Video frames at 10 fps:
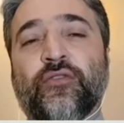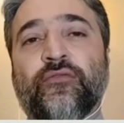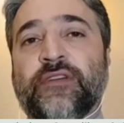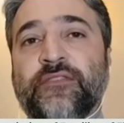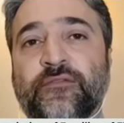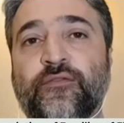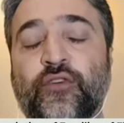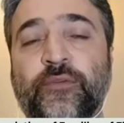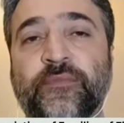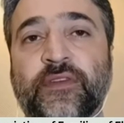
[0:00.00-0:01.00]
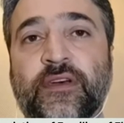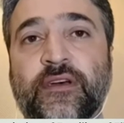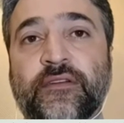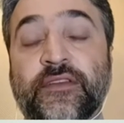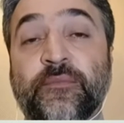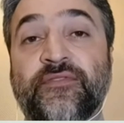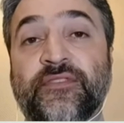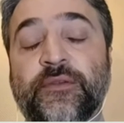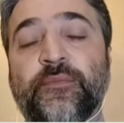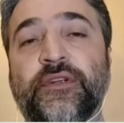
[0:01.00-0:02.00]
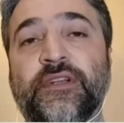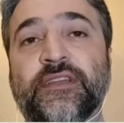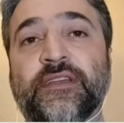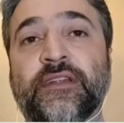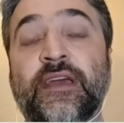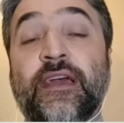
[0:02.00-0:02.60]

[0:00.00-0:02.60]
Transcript: we have informed the embassy in Berlin,